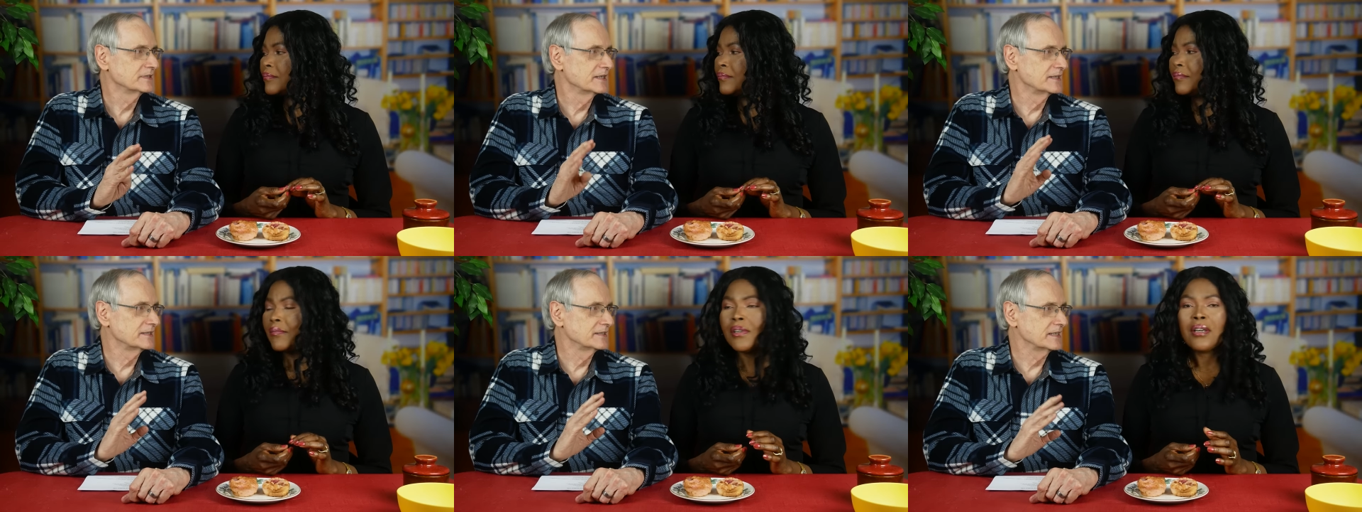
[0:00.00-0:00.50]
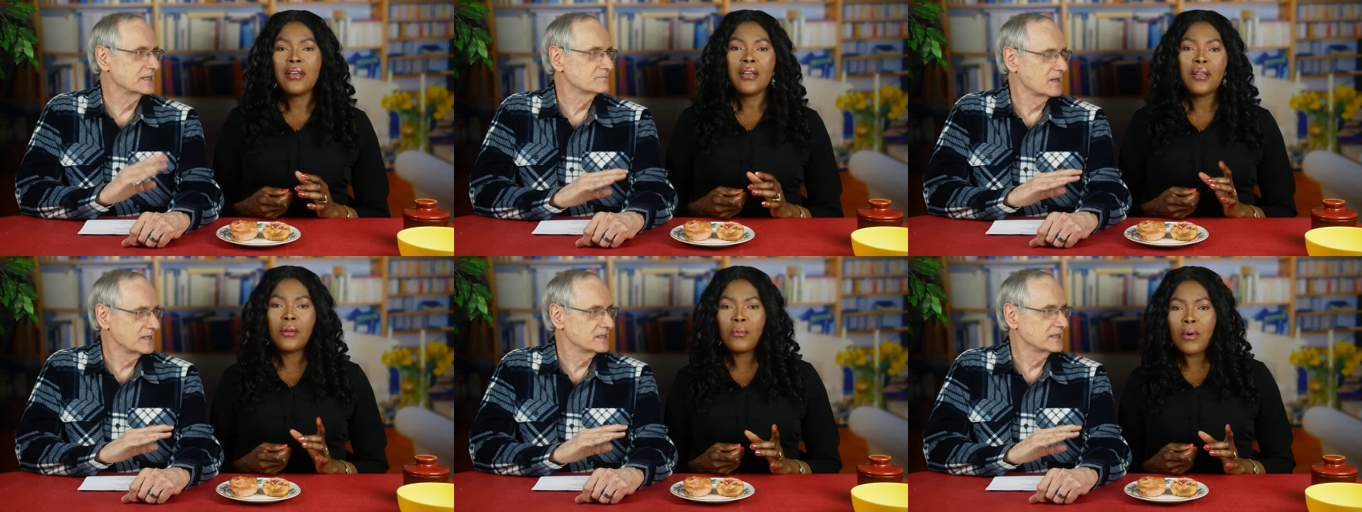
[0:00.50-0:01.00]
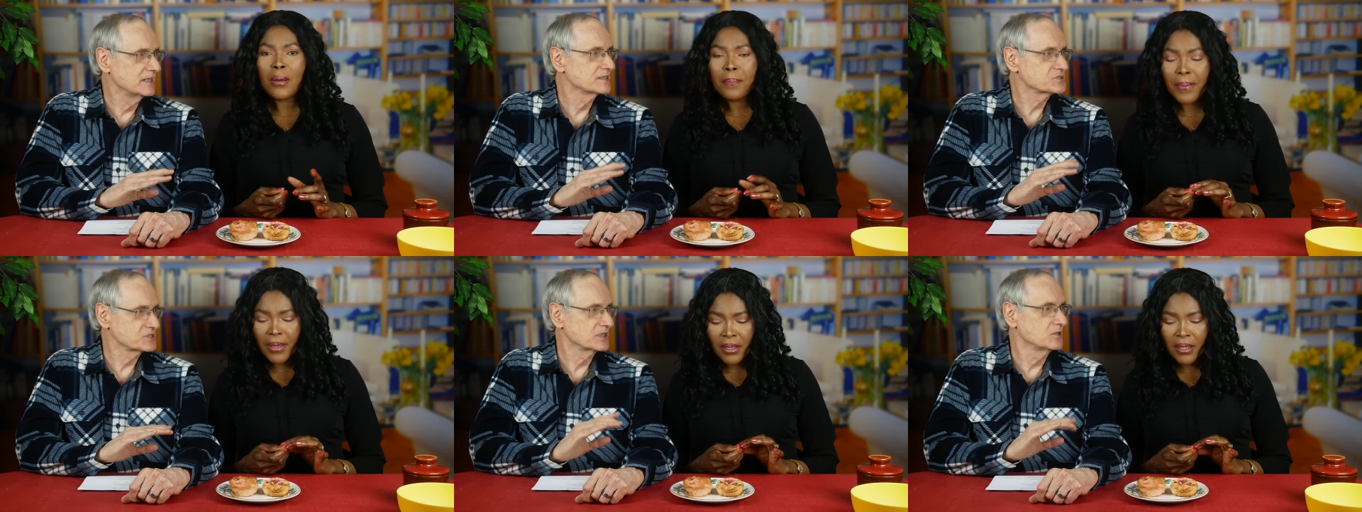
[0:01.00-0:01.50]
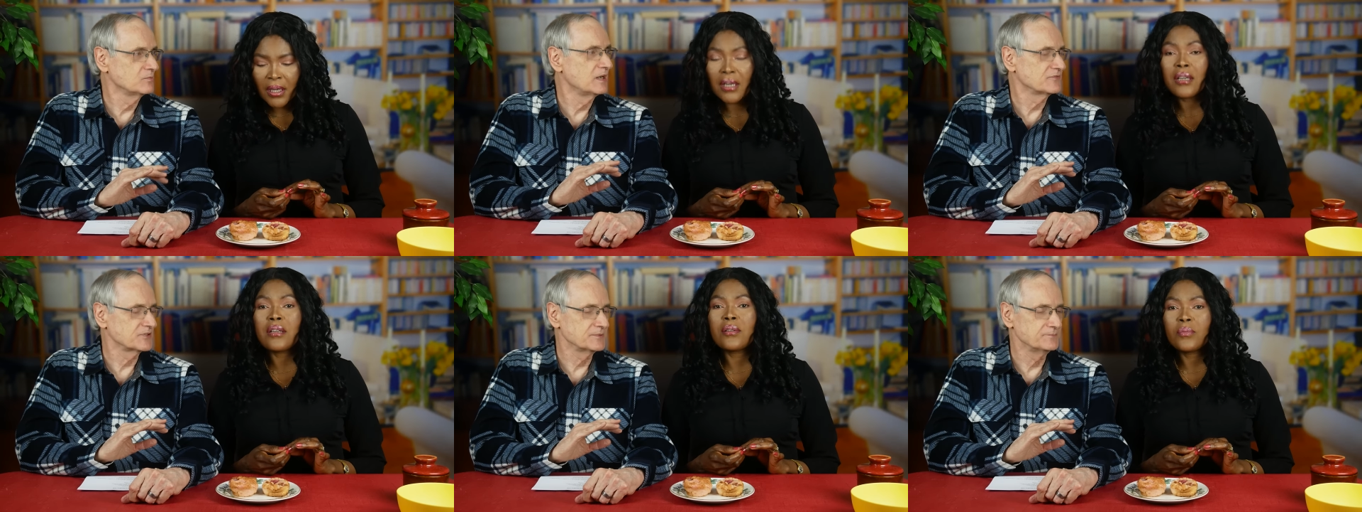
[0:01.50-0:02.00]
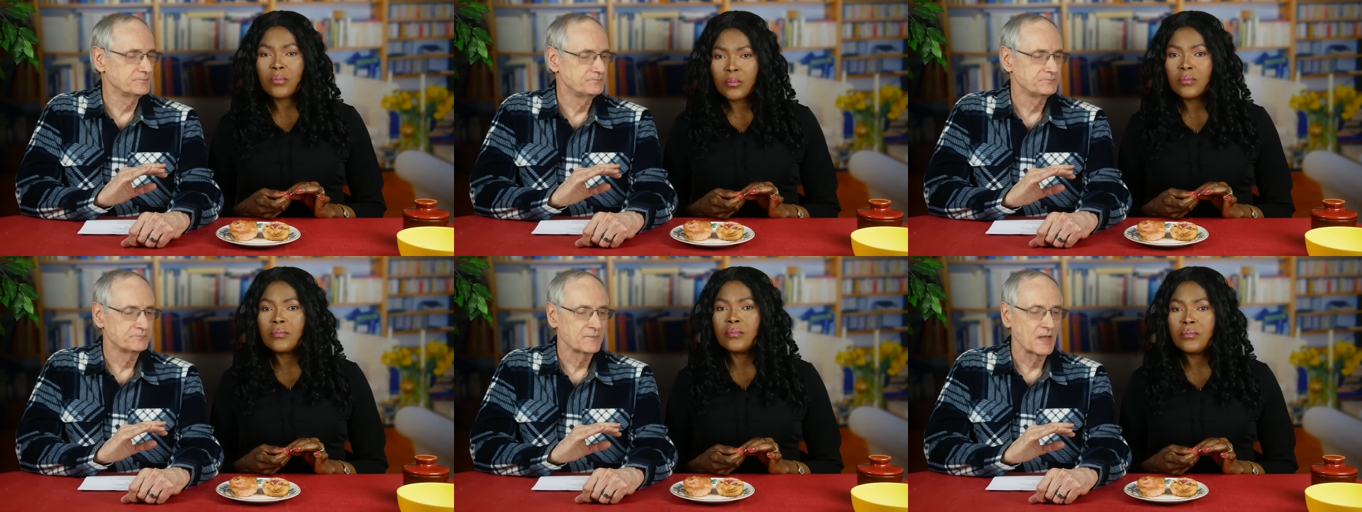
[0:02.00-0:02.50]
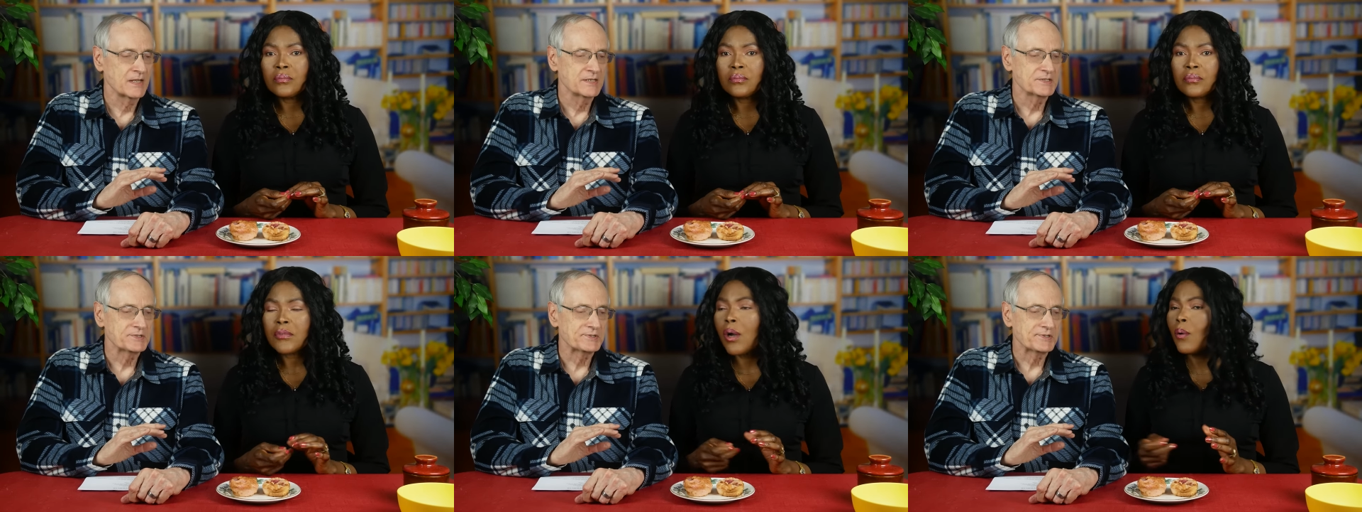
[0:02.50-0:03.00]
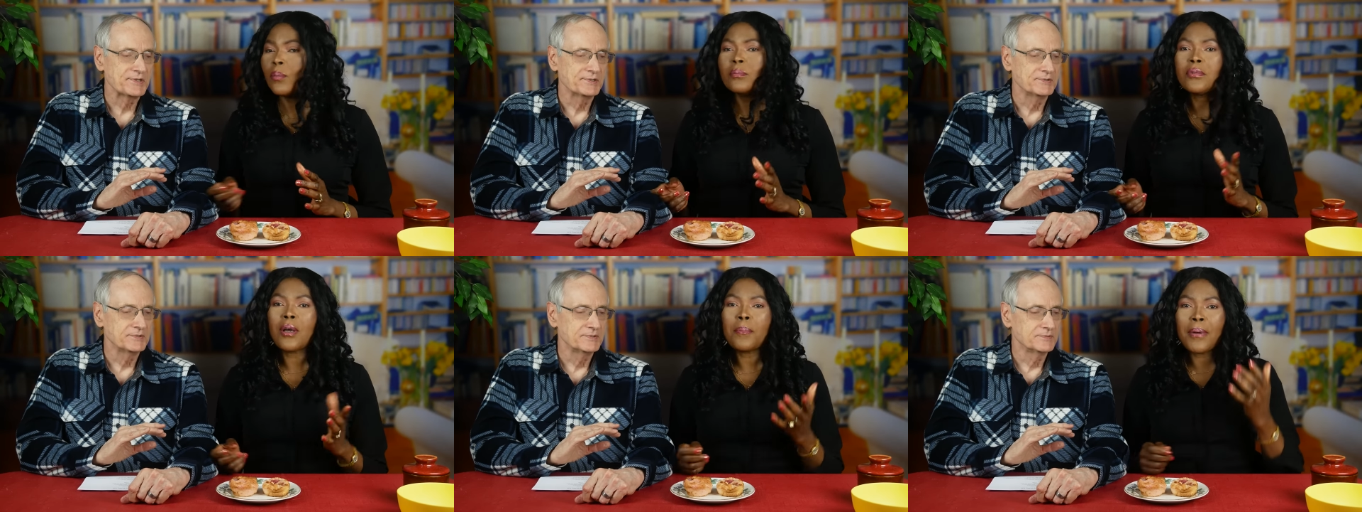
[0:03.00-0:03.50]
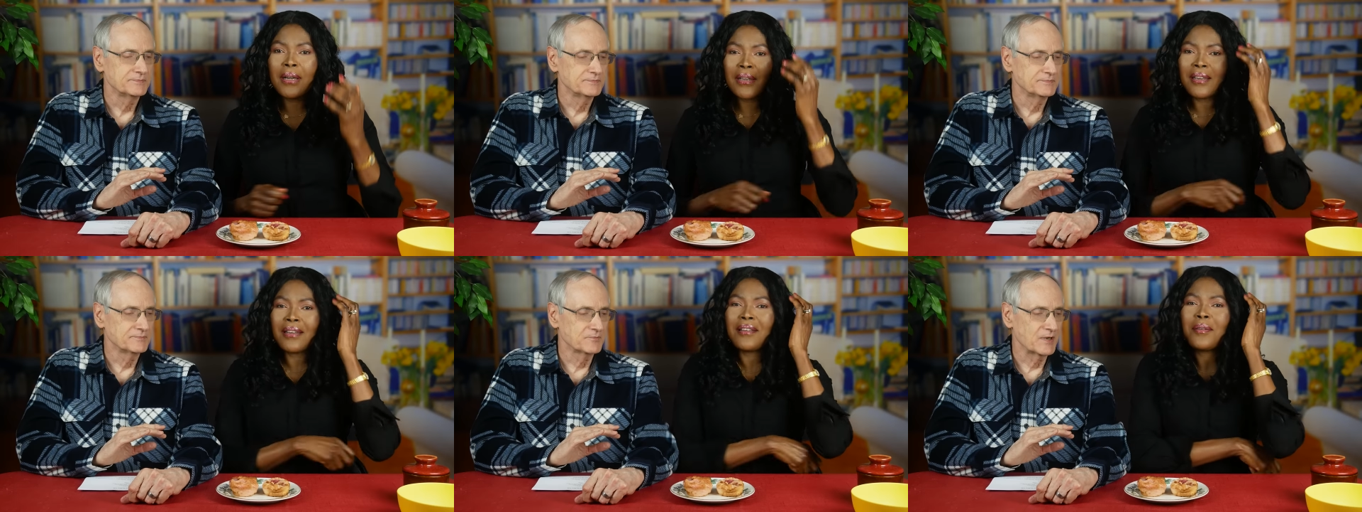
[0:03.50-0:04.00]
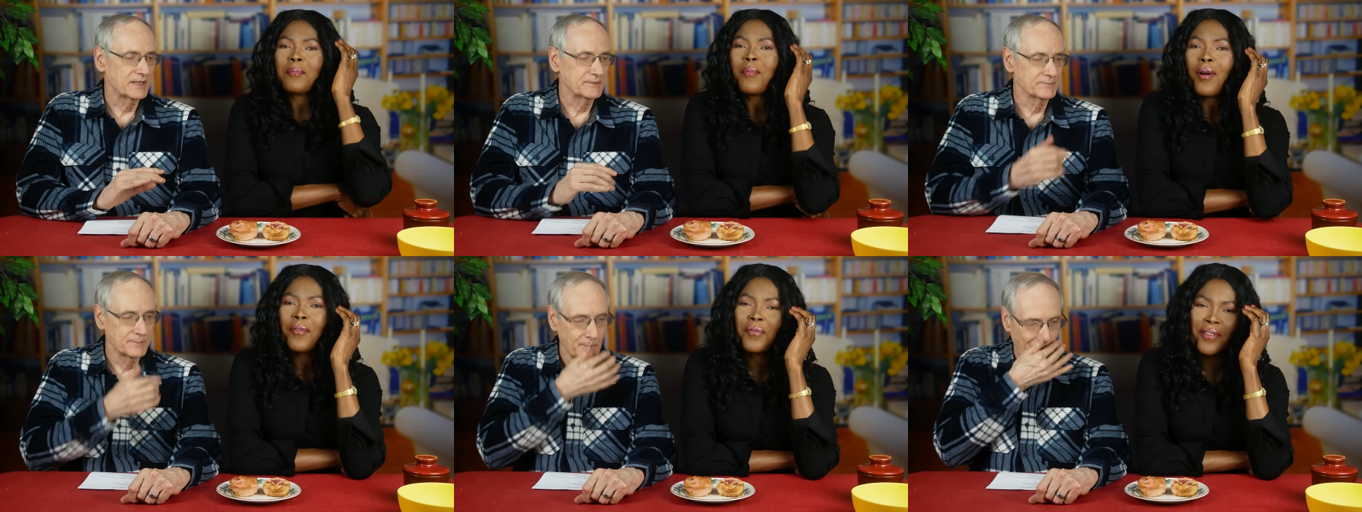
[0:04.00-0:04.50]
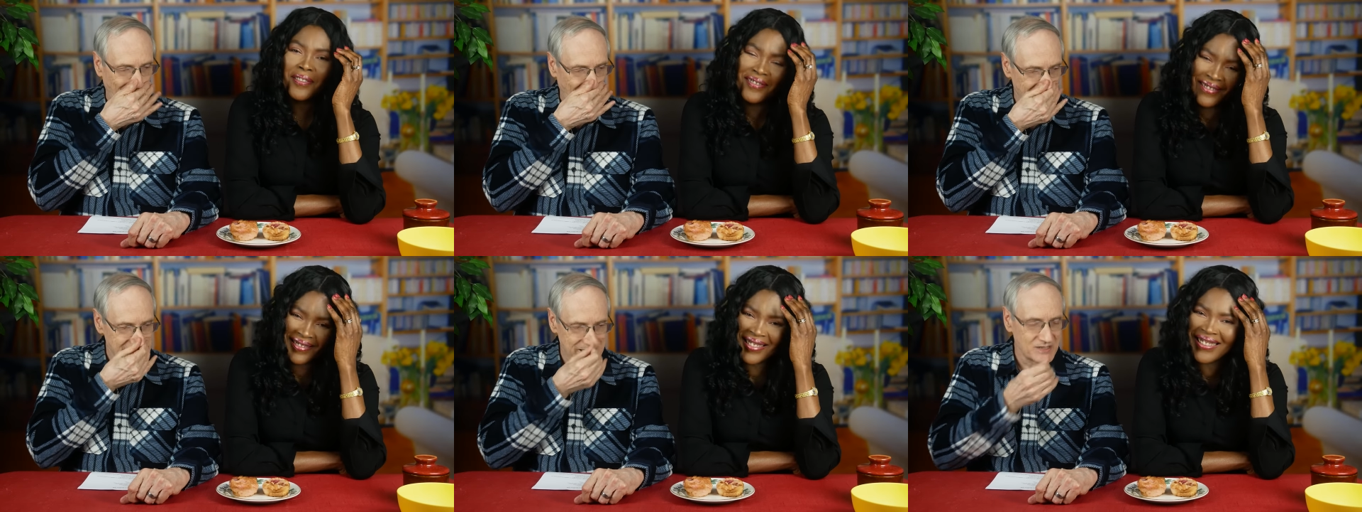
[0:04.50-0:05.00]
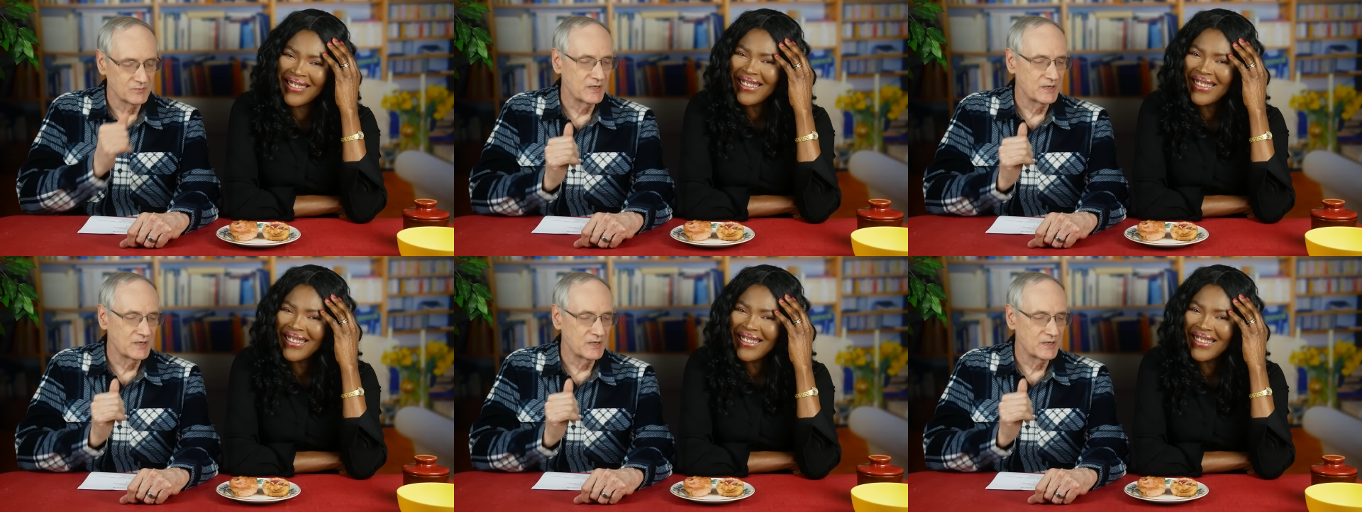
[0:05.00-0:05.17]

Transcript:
Speaker 1: uh, in my in, in a single muffin. Mm-hmm. Oh, not pancake, right? Muffin, a single